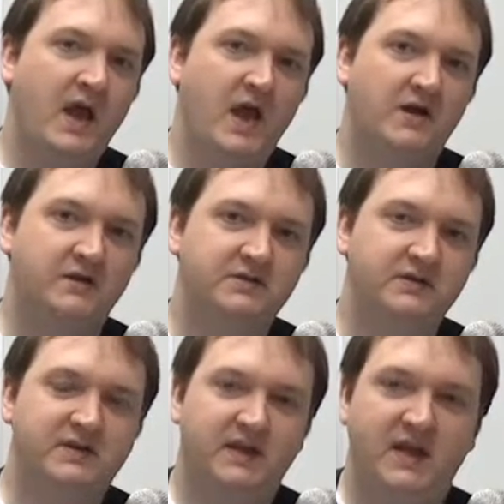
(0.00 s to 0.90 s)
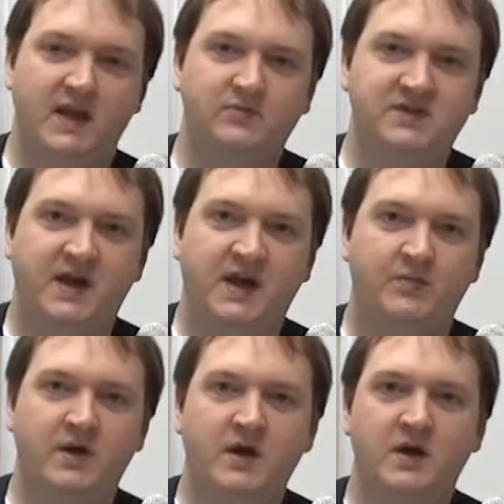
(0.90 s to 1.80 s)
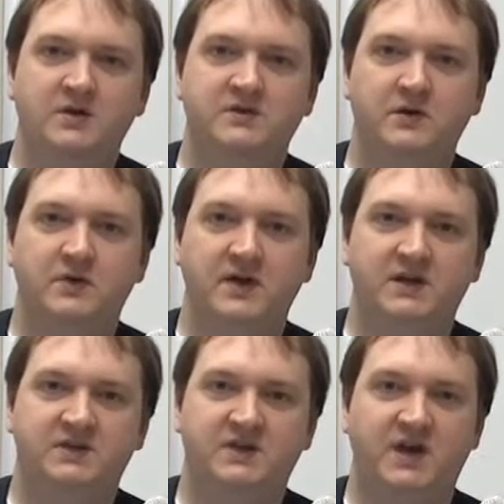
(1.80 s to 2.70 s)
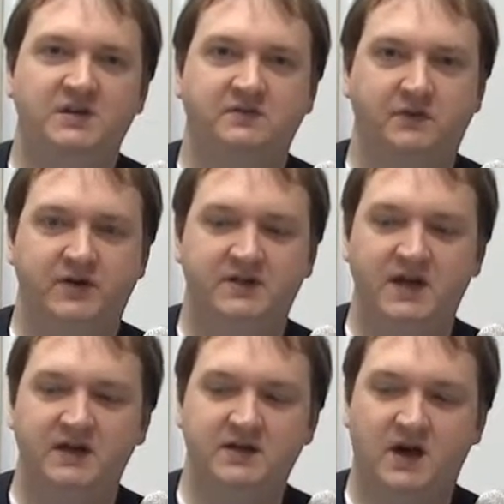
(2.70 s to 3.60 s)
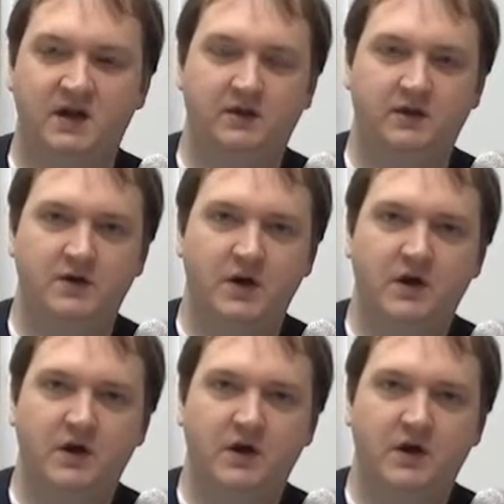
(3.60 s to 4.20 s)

and also at the Game Jam. So in exchange for a $10